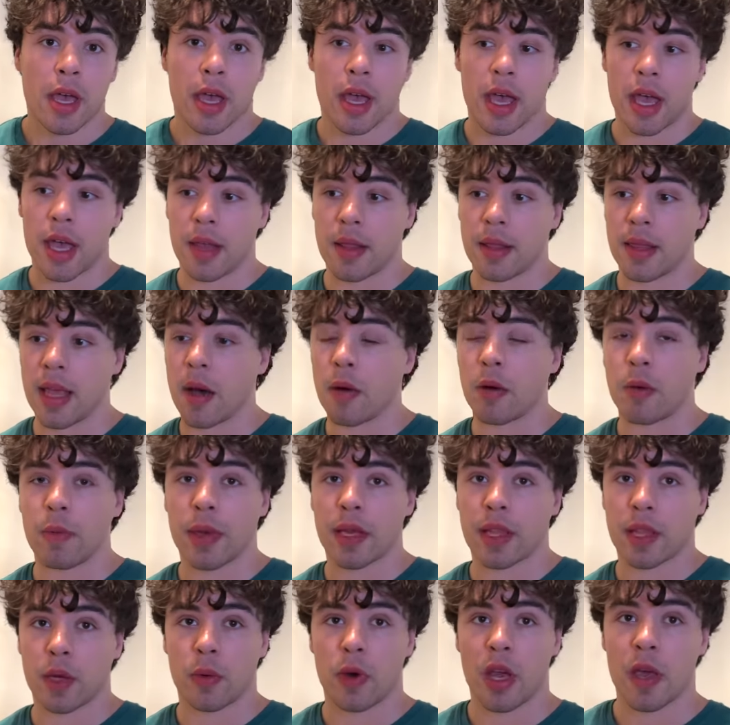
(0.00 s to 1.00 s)
and that would
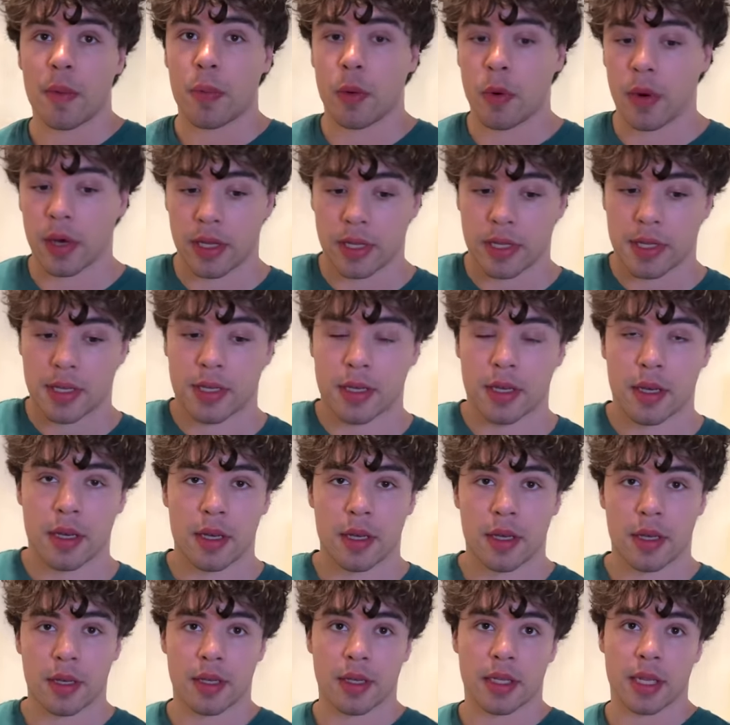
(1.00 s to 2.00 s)
make the waypoints
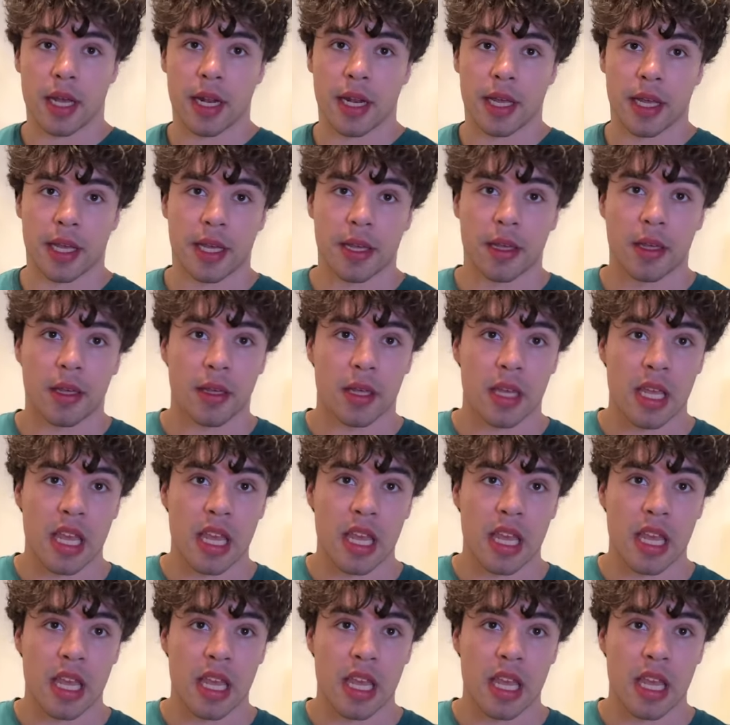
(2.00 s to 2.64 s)
setting